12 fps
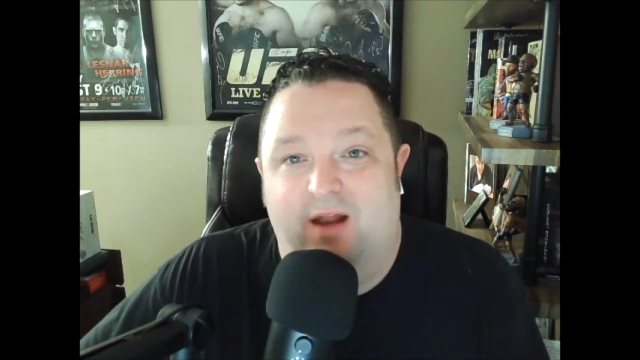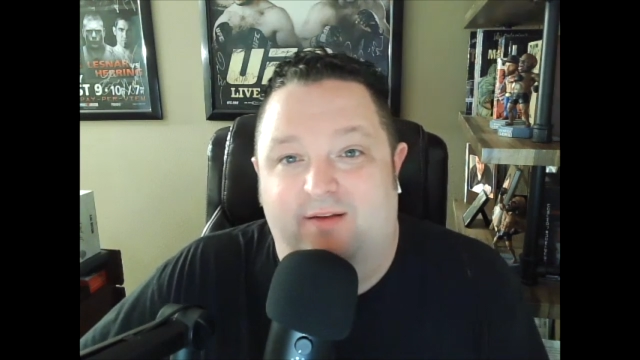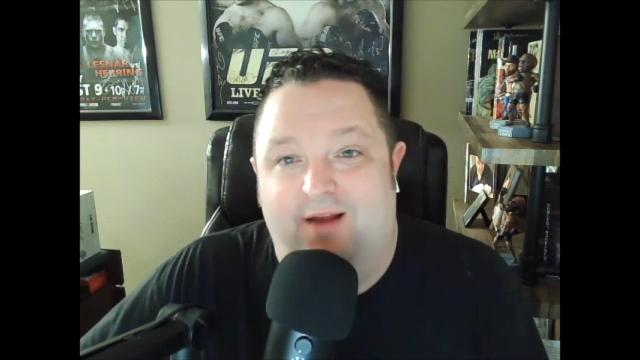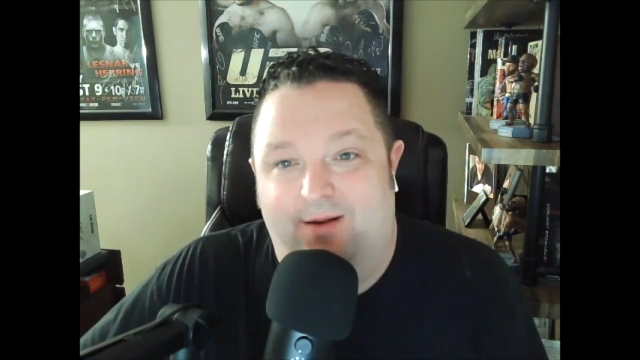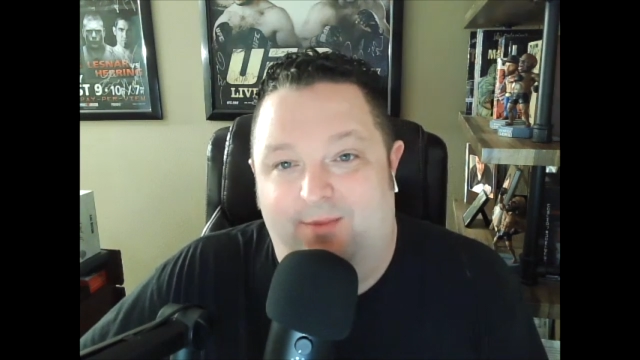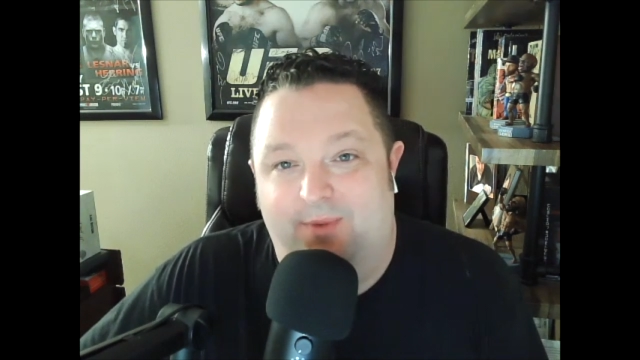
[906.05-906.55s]

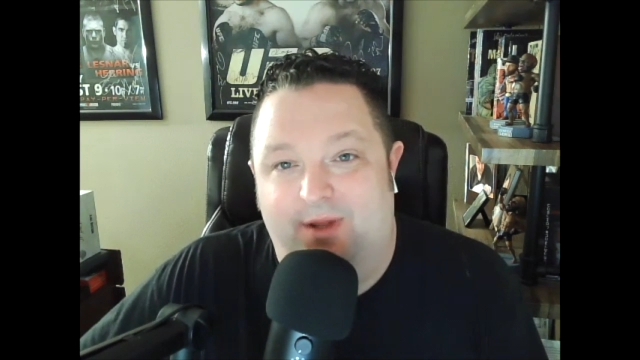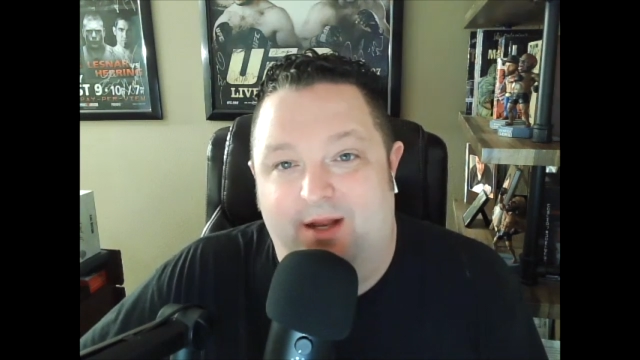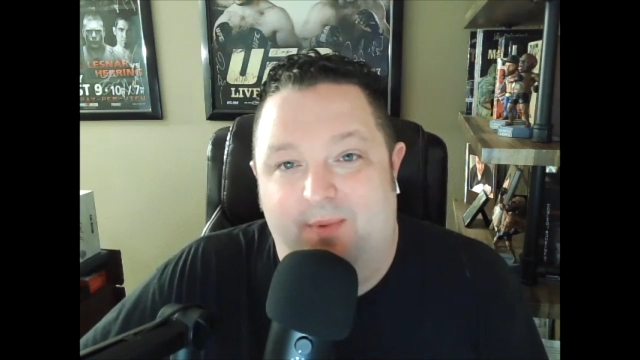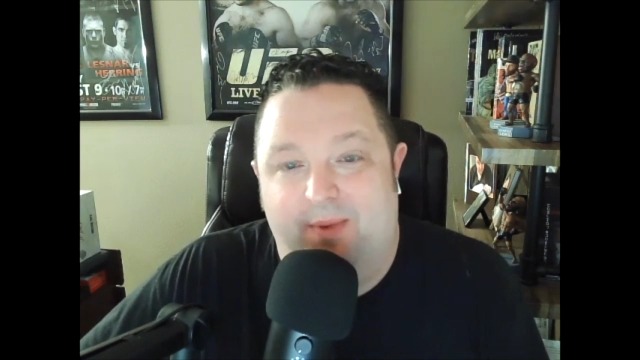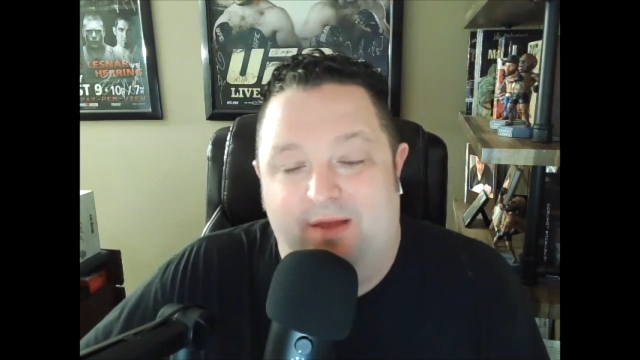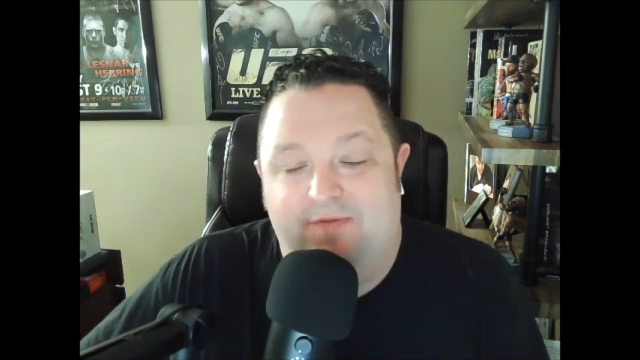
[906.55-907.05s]
time to be an
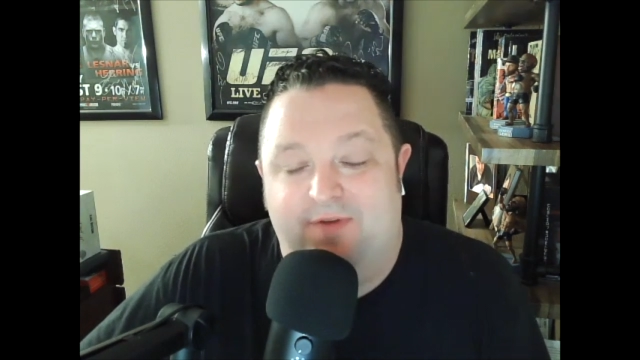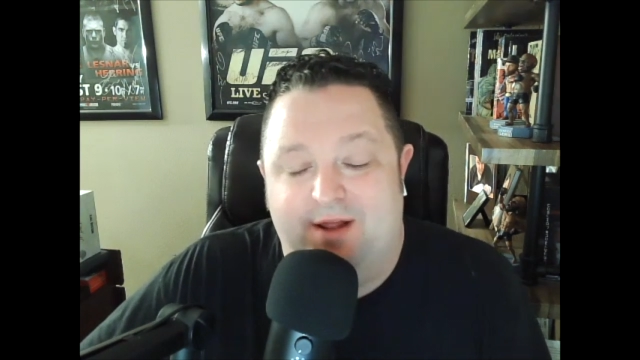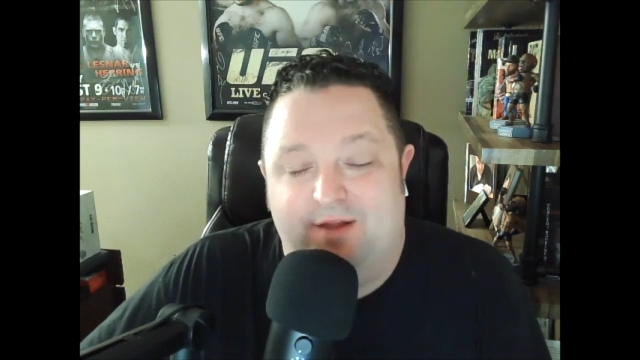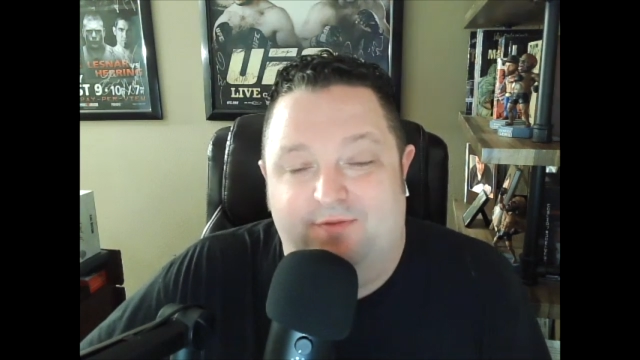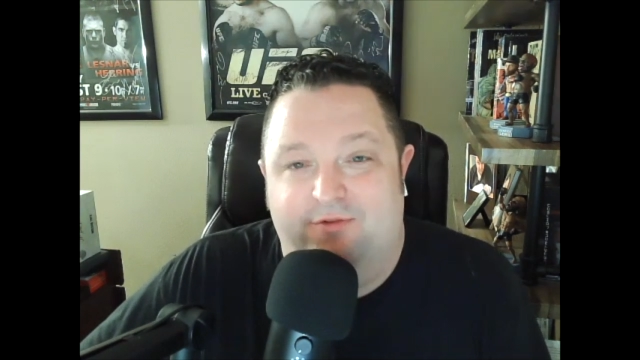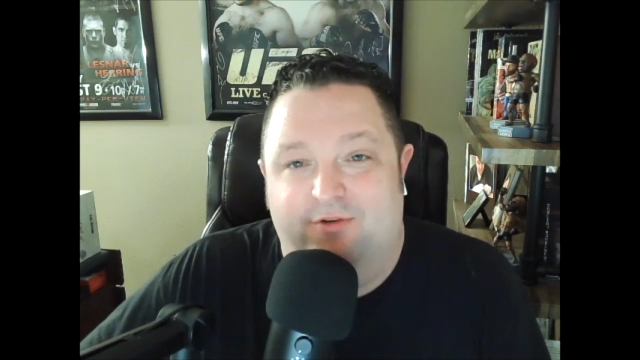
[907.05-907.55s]
MMA fan. That's
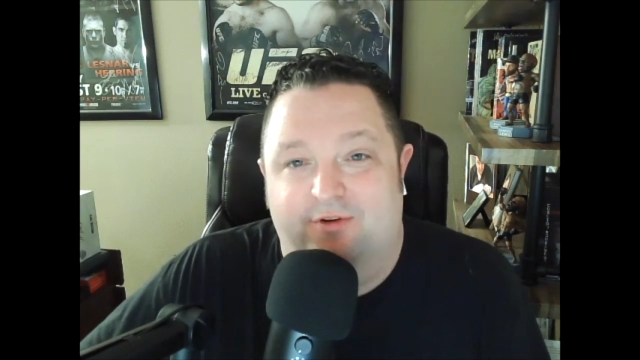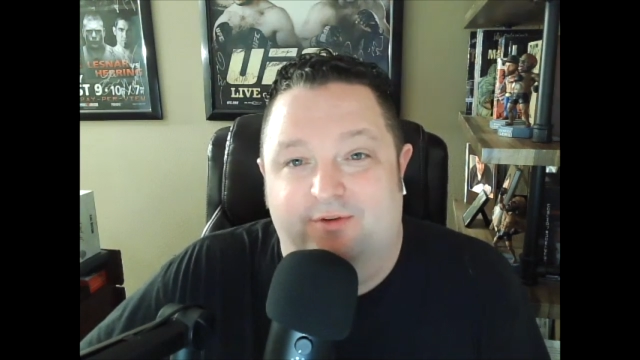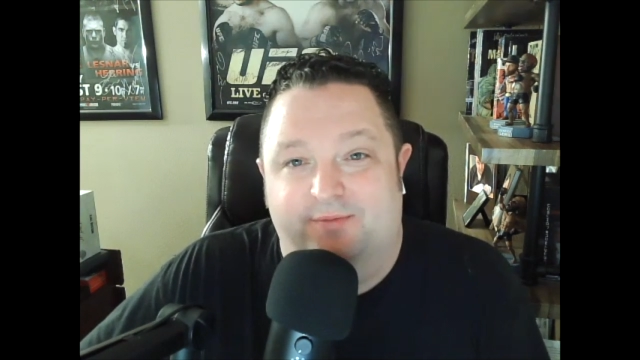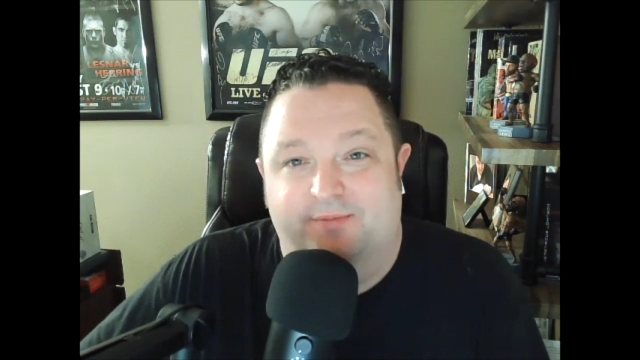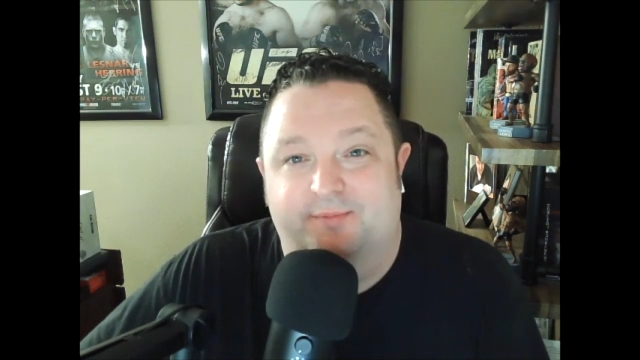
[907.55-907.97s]
for sure. Yeah.